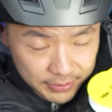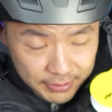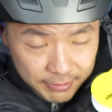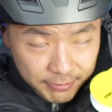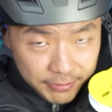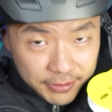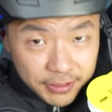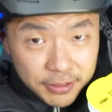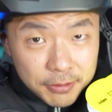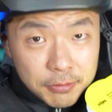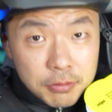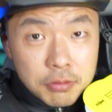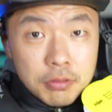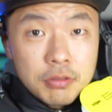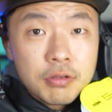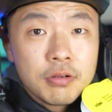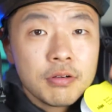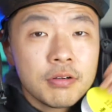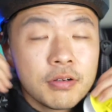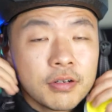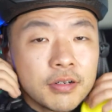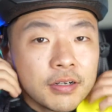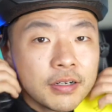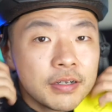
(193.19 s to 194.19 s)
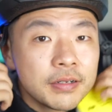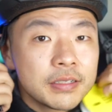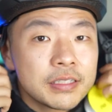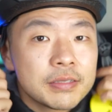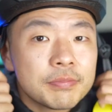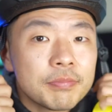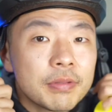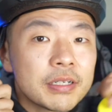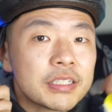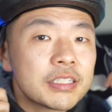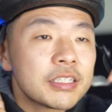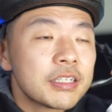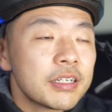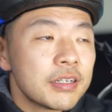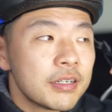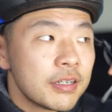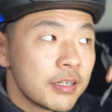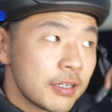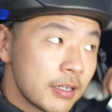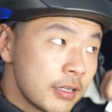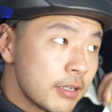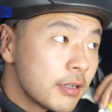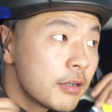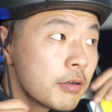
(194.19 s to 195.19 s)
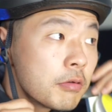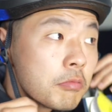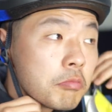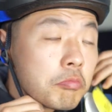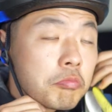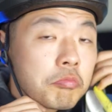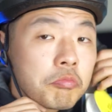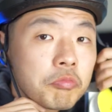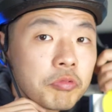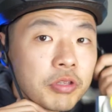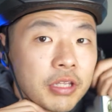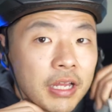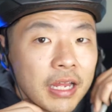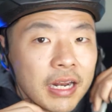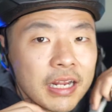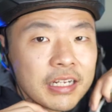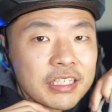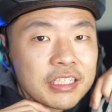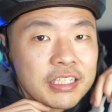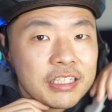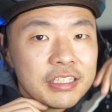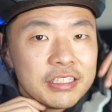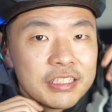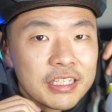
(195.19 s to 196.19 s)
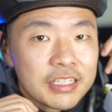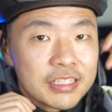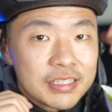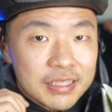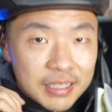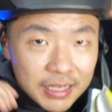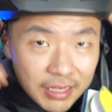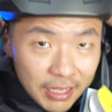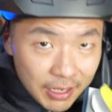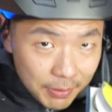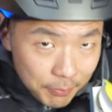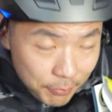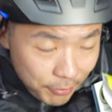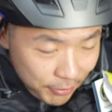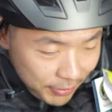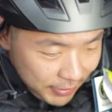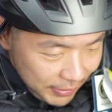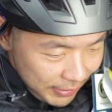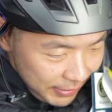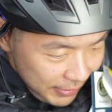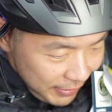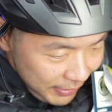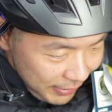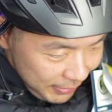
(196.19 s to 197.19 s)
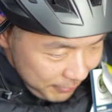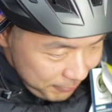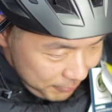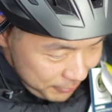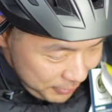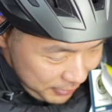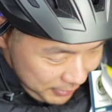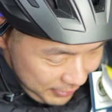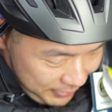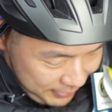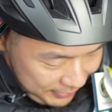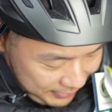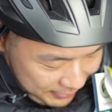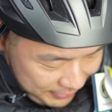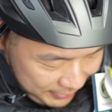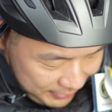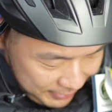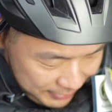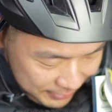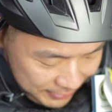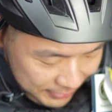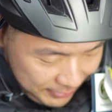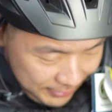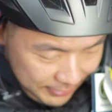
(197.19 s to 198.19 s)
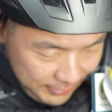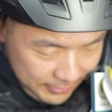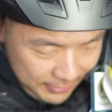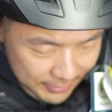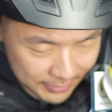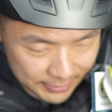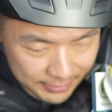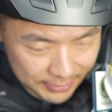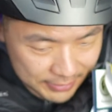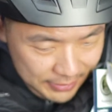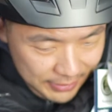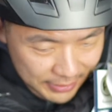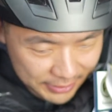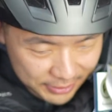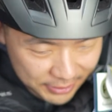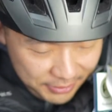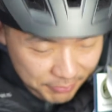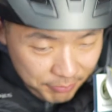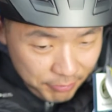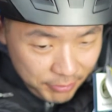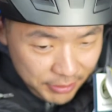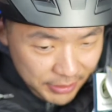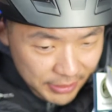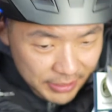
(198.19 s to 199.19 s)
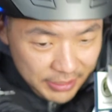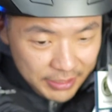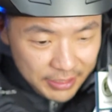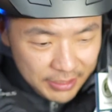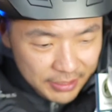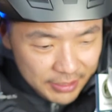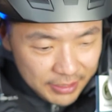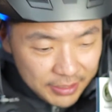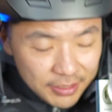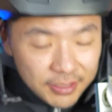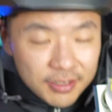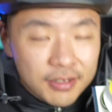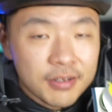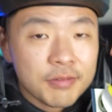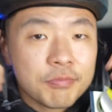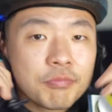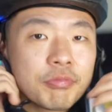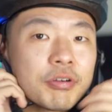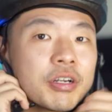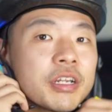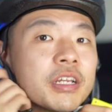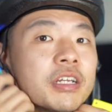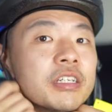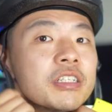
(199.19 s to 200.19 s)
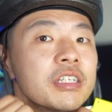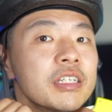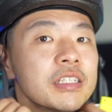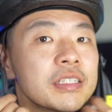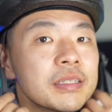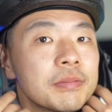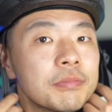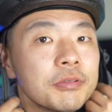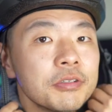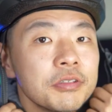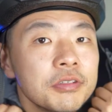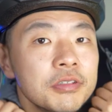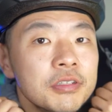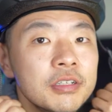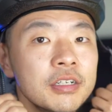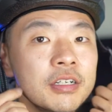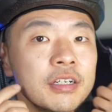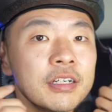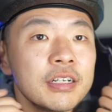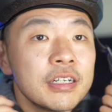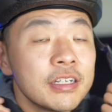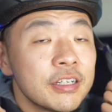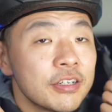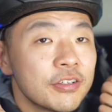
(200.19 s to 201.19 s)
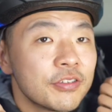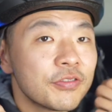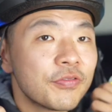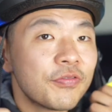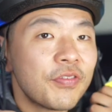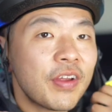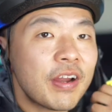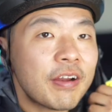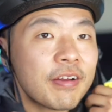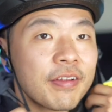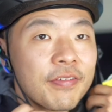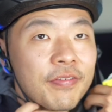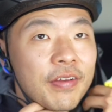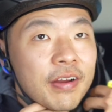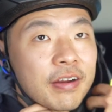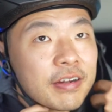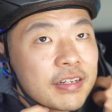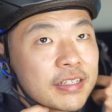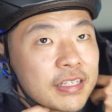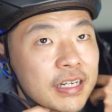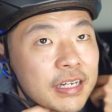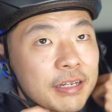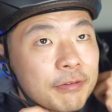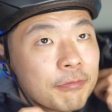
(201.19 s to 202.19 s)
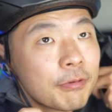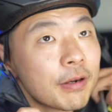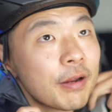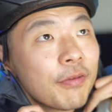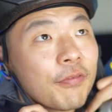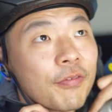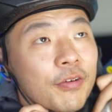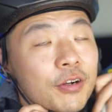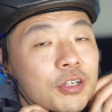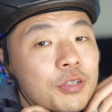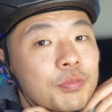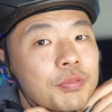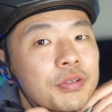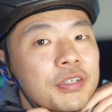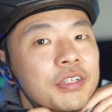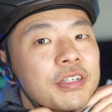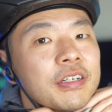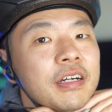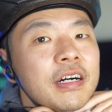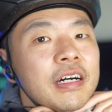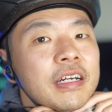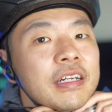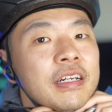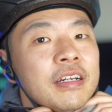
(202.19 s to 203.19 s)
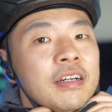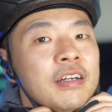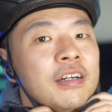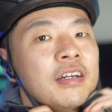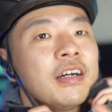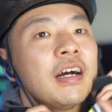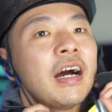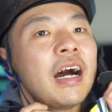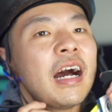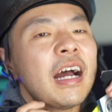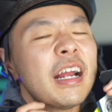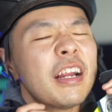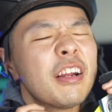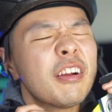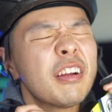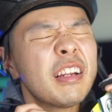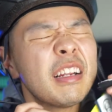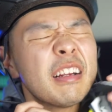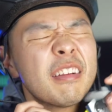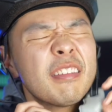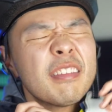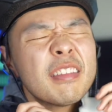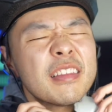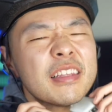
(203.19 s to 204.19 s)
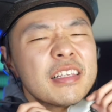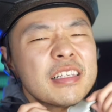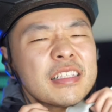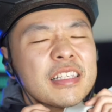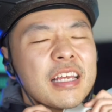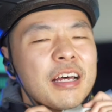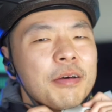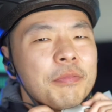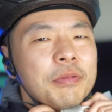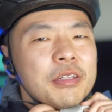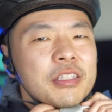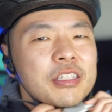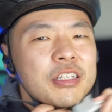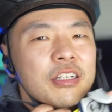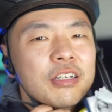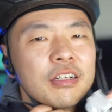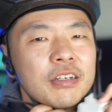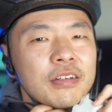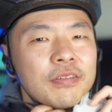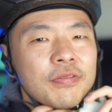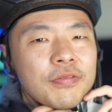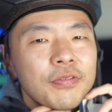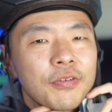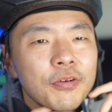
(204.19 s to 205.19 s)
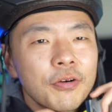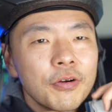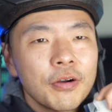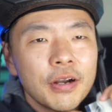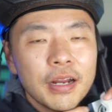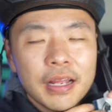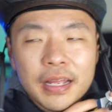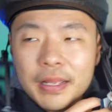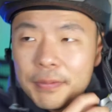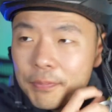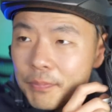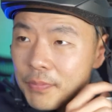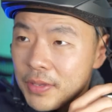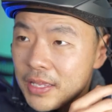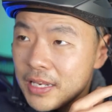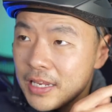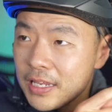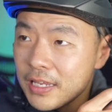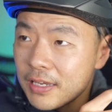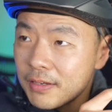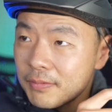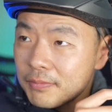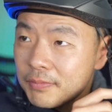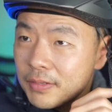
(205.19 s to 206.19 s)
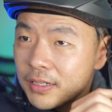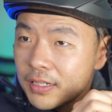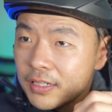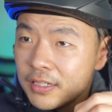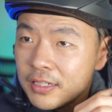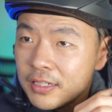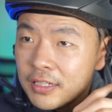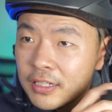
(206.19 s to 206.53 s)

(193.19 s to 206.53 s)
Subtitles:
there we go. It's much. It actually adjusts a lot more than I thought it would. It's actually pretty adjustable. It was very, very tight when I first put it on. I hear this helmet's good for a medium